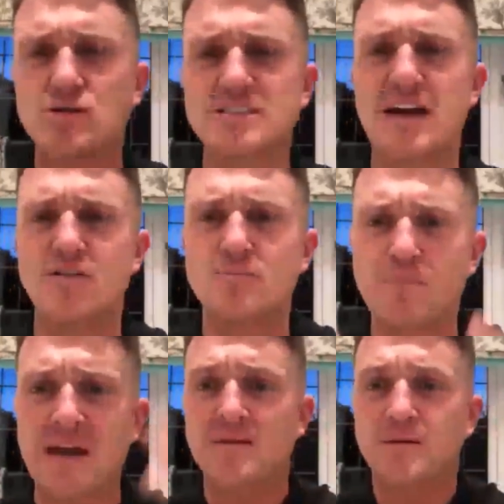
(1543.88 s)
6 or
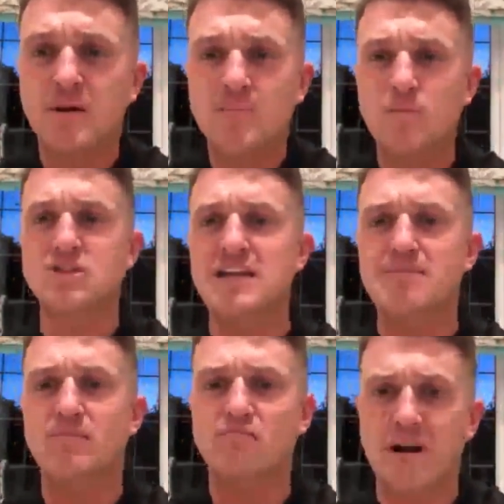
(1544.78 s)
7 big
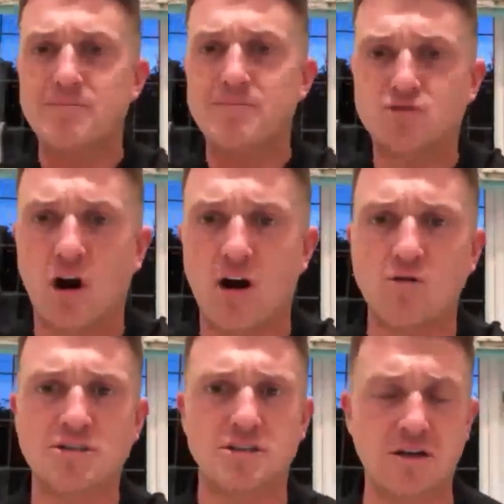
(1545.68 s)
Muslim rape
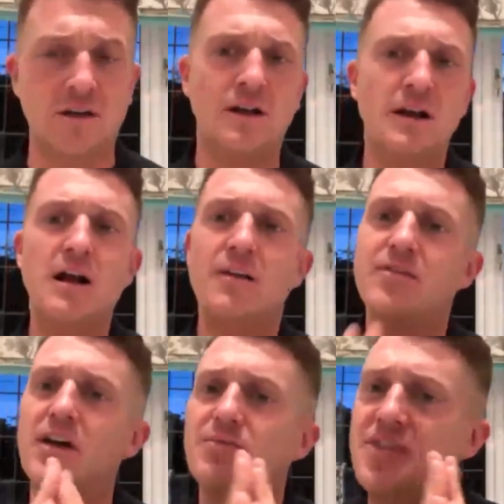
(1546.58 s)
trials,
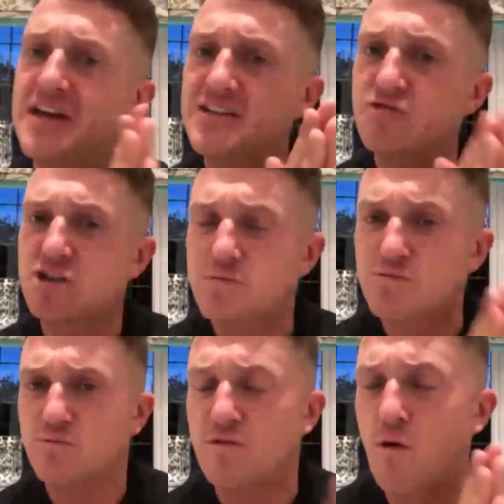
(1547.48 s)
that these
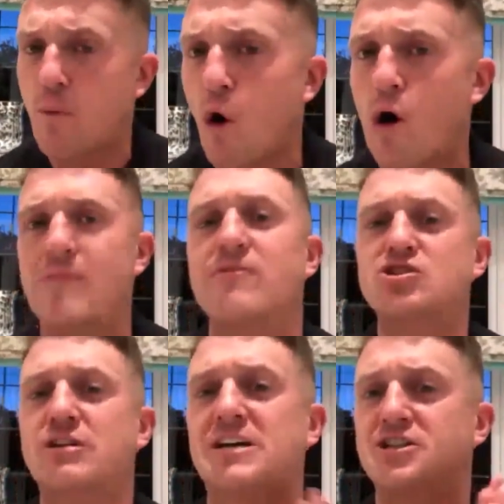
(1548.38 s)

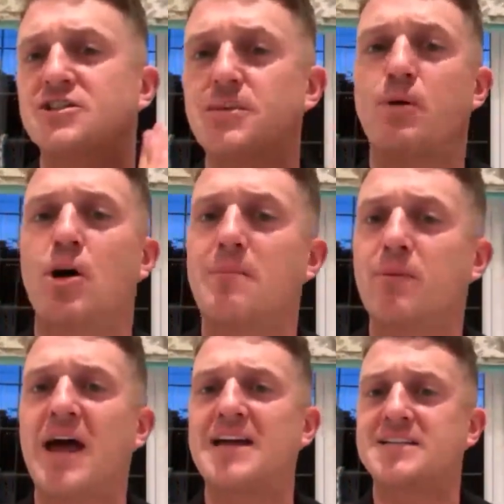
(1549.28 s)
reporting restrictions are
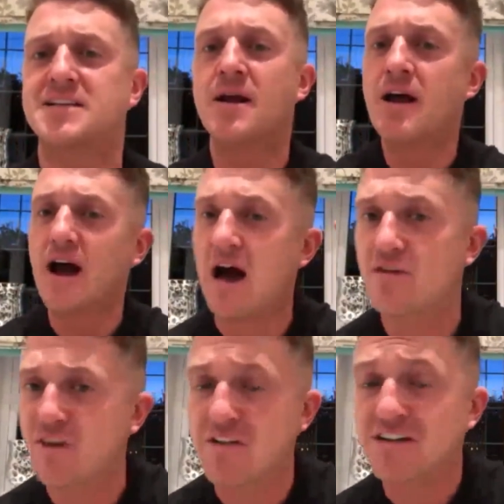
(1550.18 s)
put in place
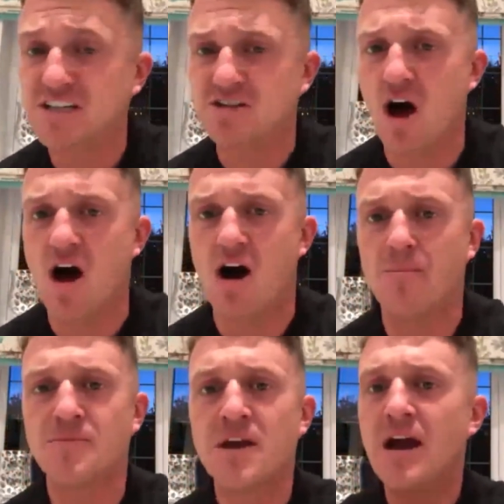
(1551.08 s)
at the very
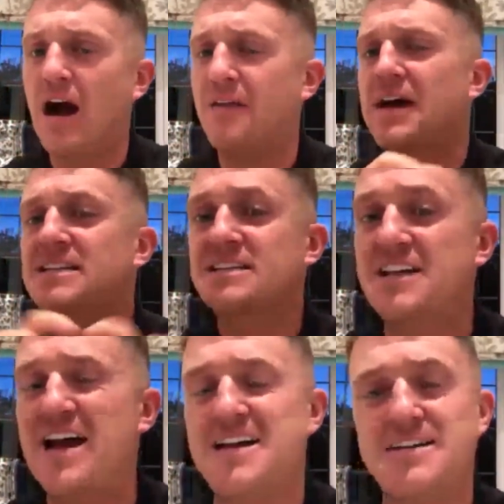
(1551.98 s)
start. And
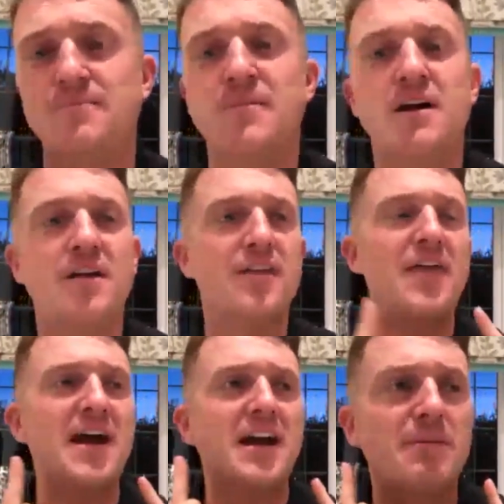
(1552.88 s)
they state
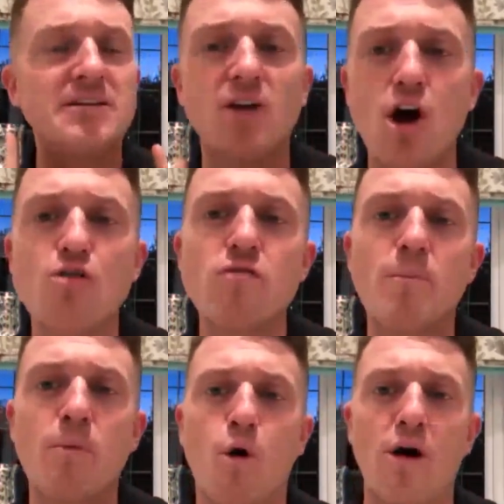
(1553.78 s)
that there can be
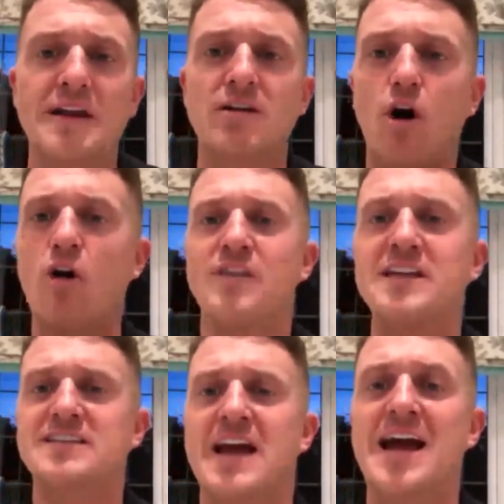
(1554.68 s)
no reporting
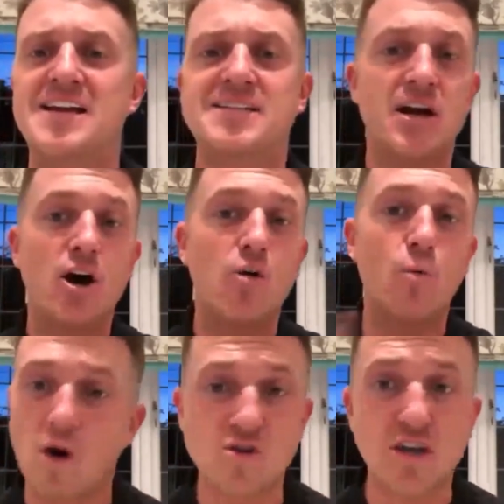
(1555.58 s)
on this case
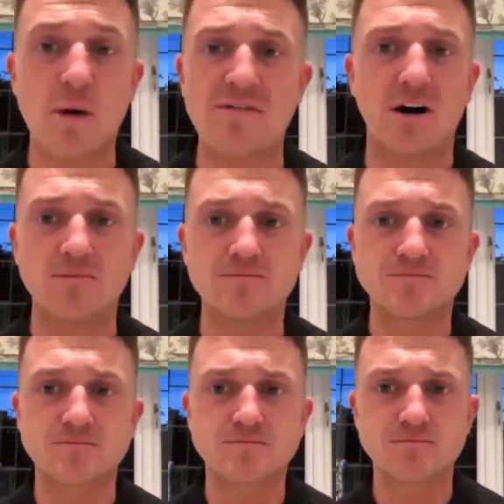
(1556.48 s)
whatsoever.